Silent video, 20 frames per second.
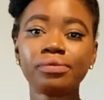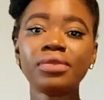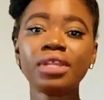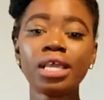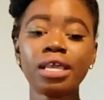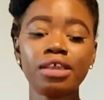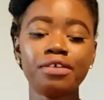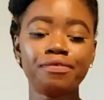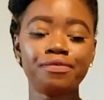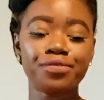
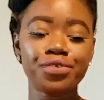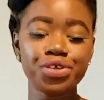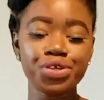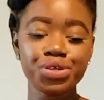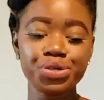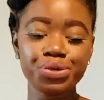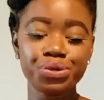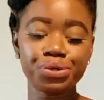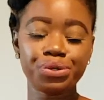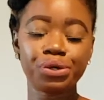If
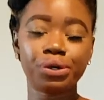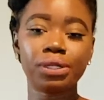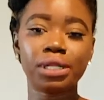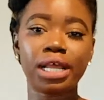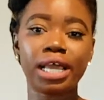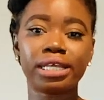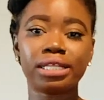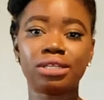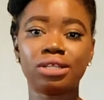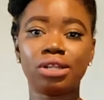you don't
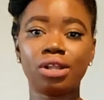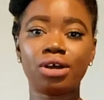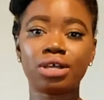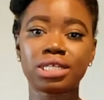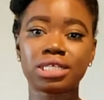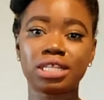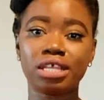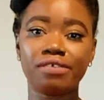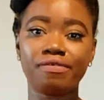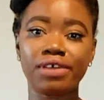like the long
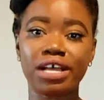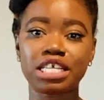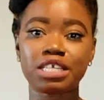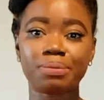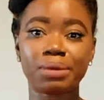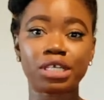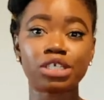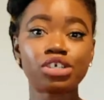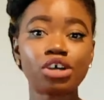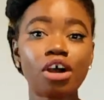sleeve
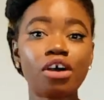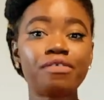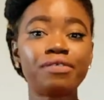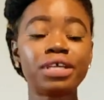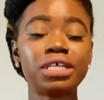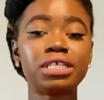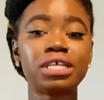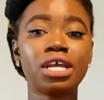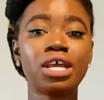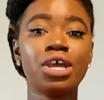aspect of
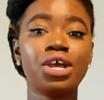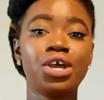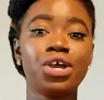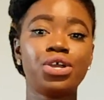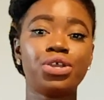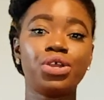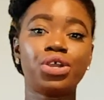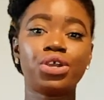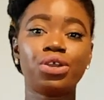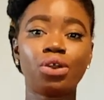it,
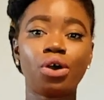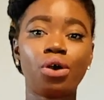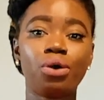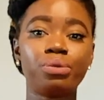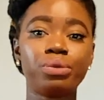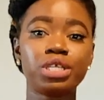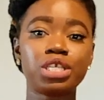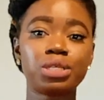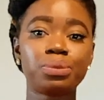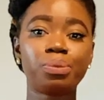you can
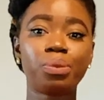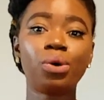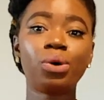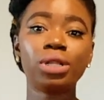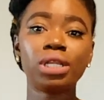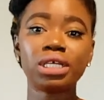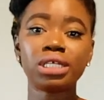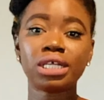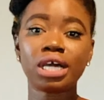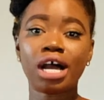always pull
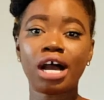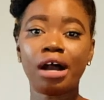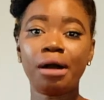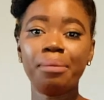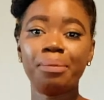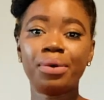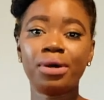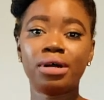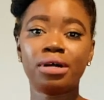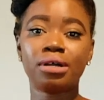it
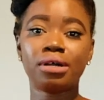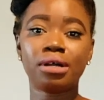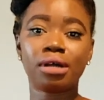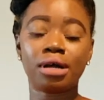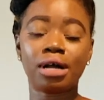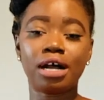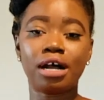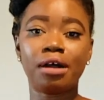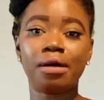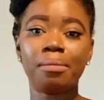up,
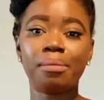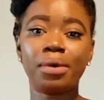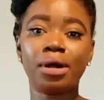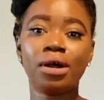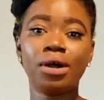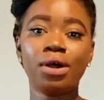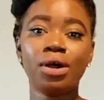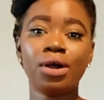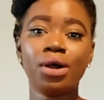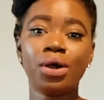
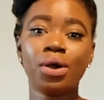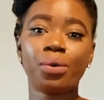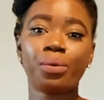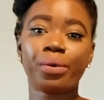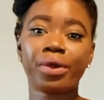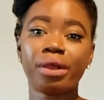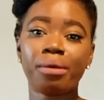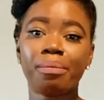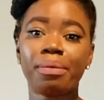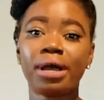
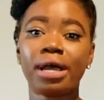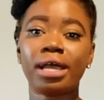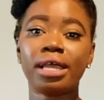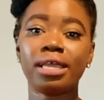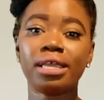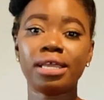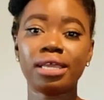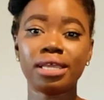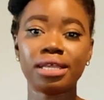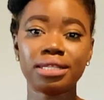
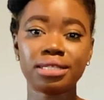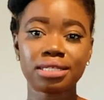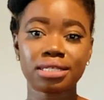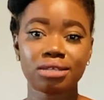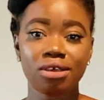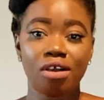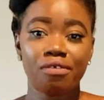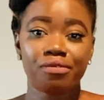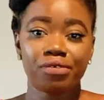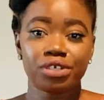whereby it's
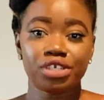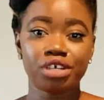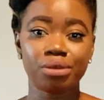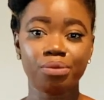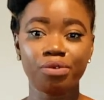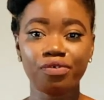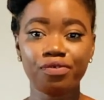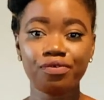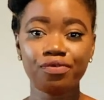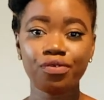
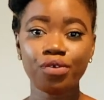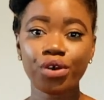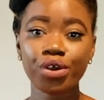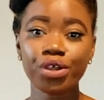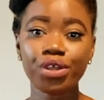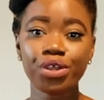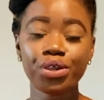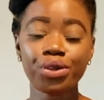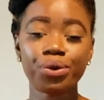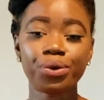comfortable for
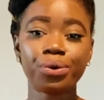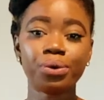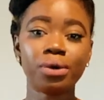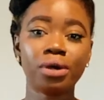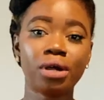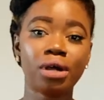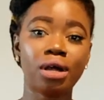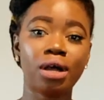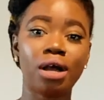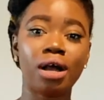you.
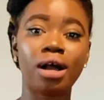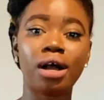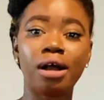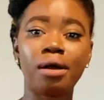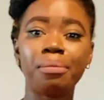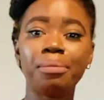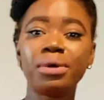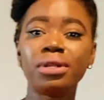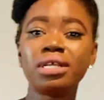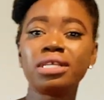
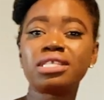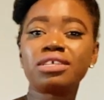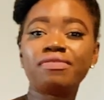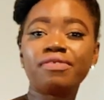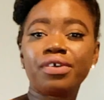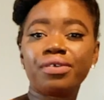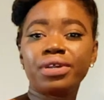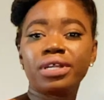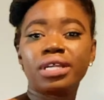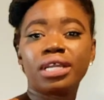But it's a
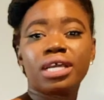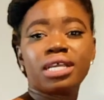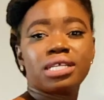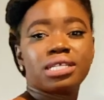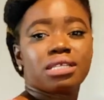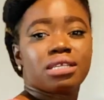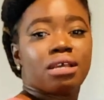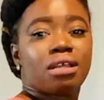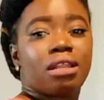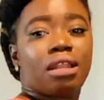very
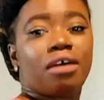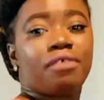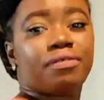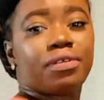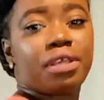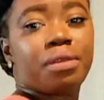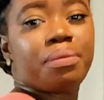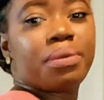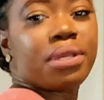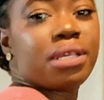nice,
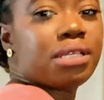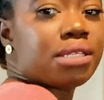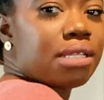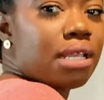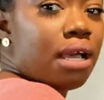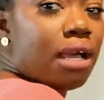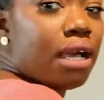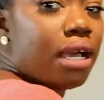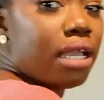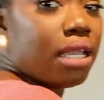lovely piece.
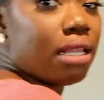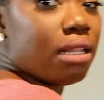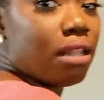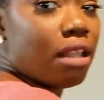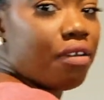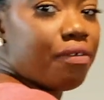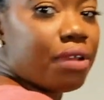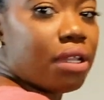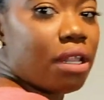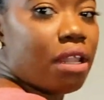I
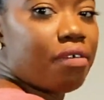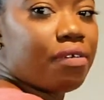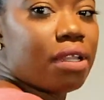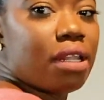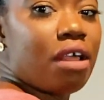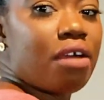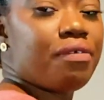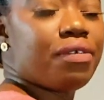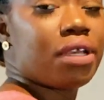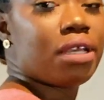love it, love it,
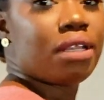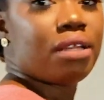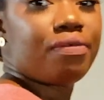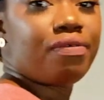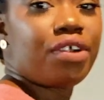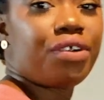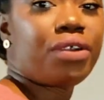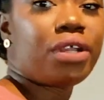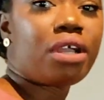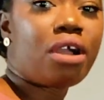love it.
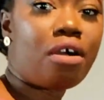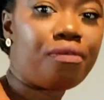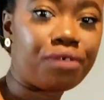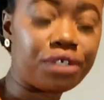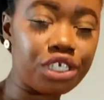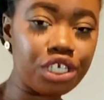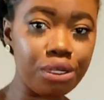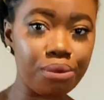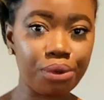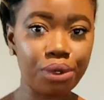Very
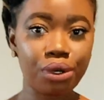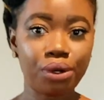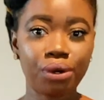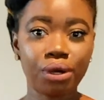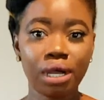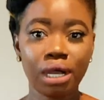comfortable.